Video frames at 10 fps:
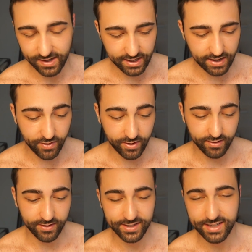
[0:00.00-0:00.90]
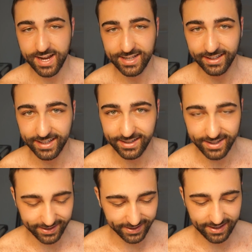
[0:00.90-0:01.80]
if you see
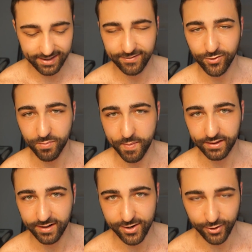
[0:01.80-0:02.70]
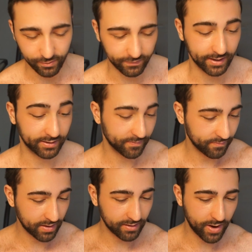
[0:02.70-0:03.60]
statistics, it will be better not to fart.
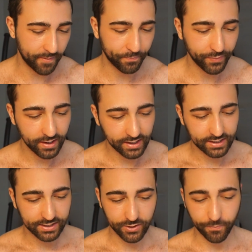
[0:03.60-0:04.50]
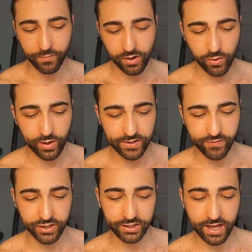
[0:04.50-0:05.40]
By the way, so low gas
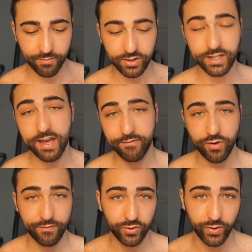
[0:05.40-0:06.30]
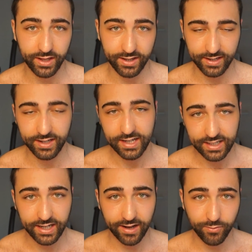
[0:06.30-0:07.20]
vegetables. If you have to eat
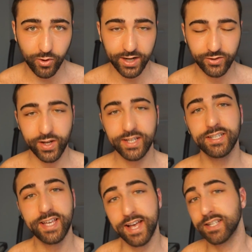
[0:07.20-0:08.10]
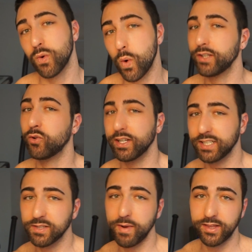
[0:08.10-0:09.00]
carbohydrates, yes, white rice
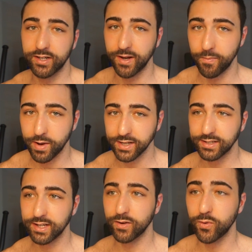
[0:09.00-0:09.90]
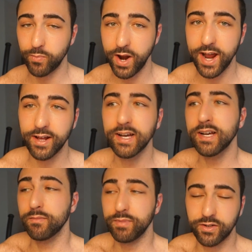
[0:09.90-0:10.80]
is better than pasta or bread,
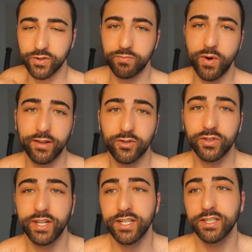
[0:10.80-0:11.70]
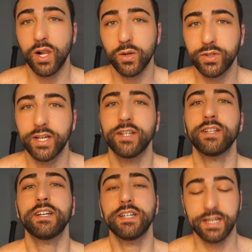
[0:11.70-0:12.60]
because bread contains
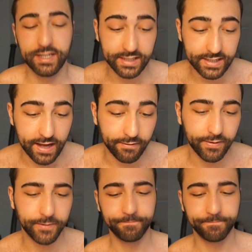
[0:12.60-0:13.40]
gluten and stuff.